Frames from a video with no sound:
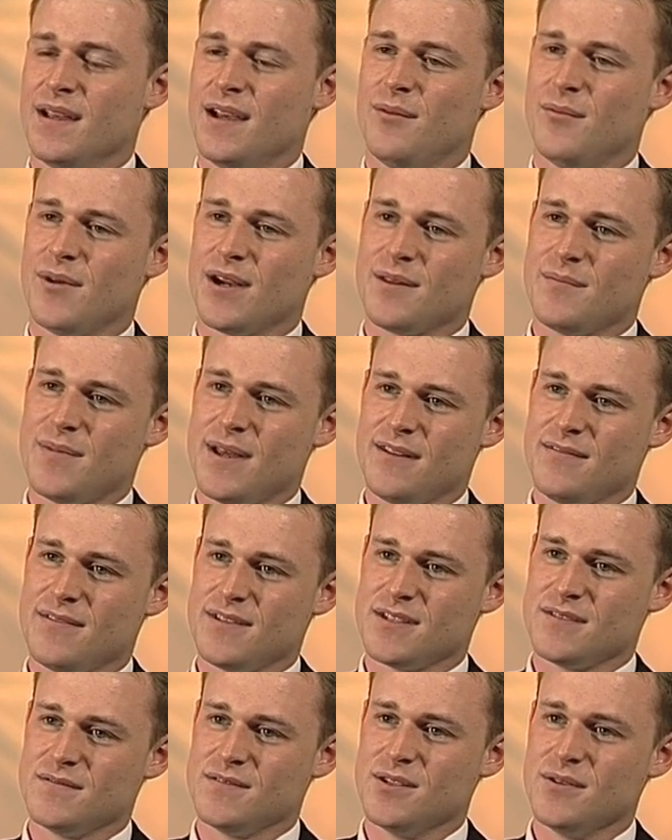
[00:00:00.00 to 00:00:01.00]
And one of the
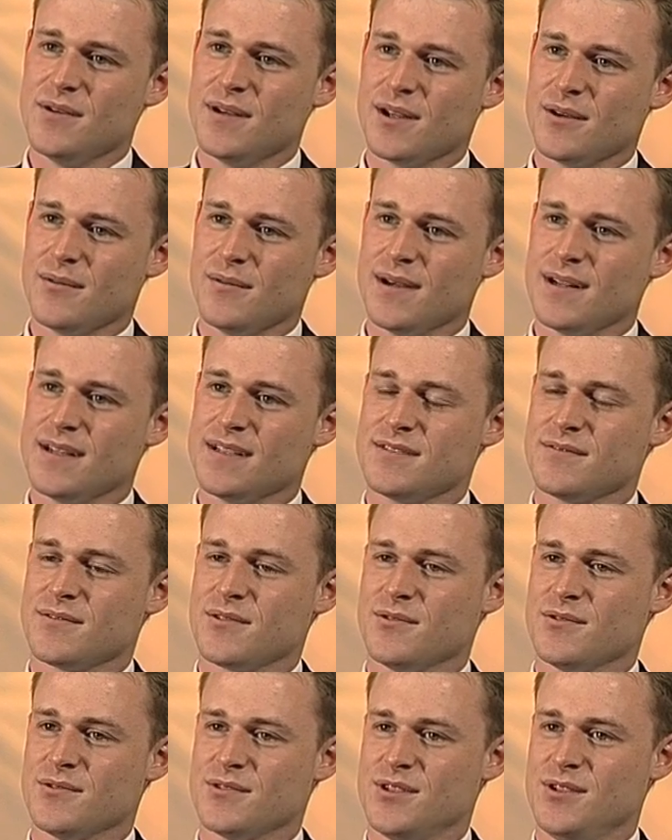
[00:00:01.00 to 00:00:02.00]
benefits of doing a will is of
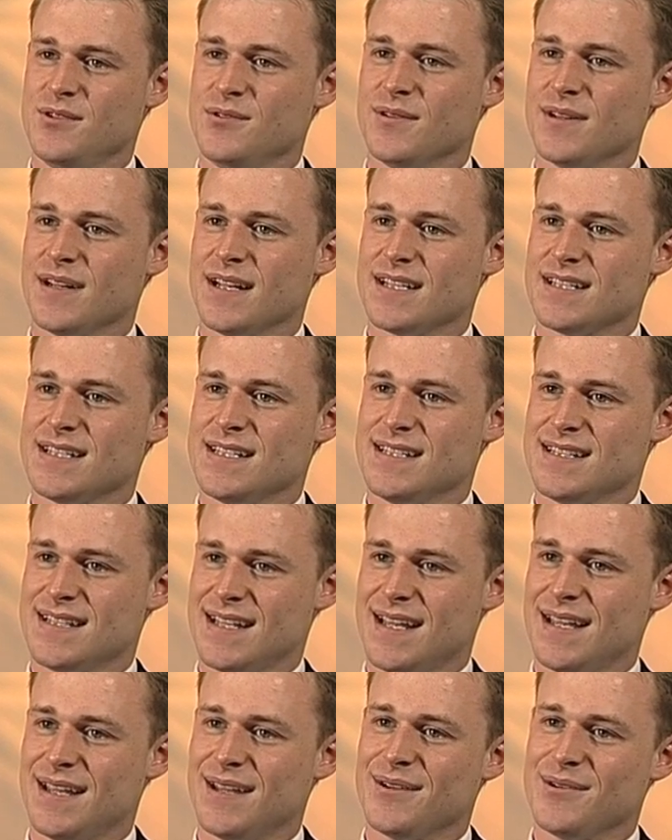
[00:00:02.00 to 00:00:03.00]
course you can actually
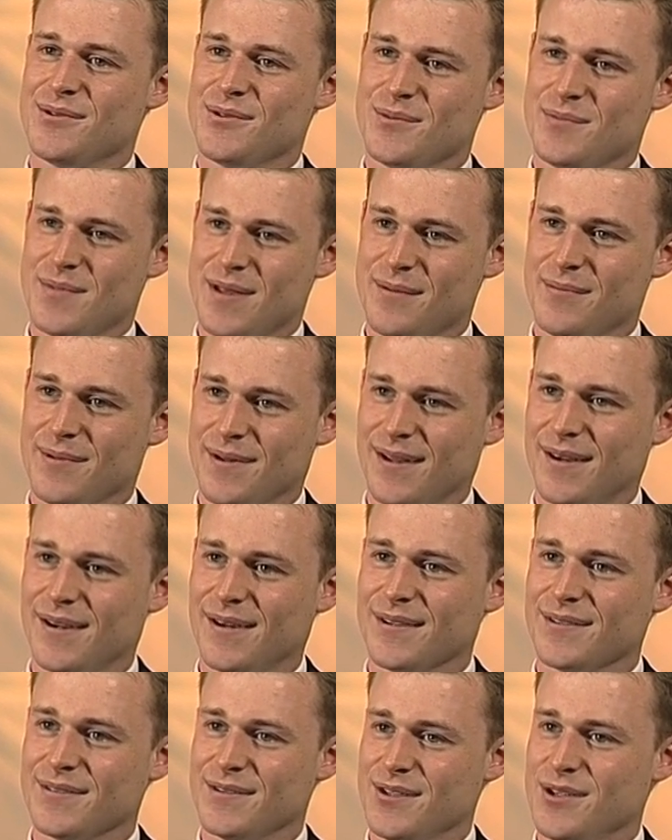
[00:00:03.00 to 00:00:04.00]
say who the people
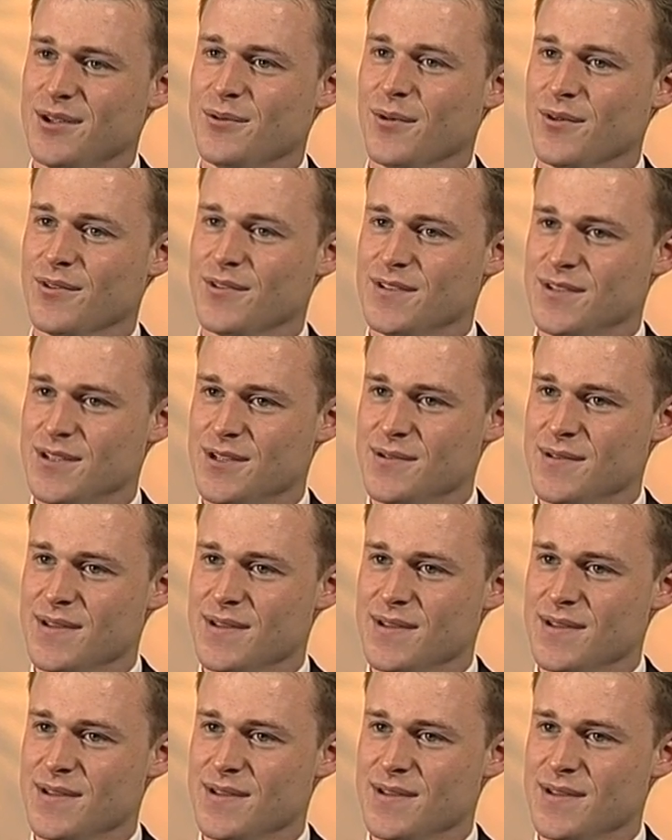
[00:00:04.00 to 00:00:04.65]
are that you want to do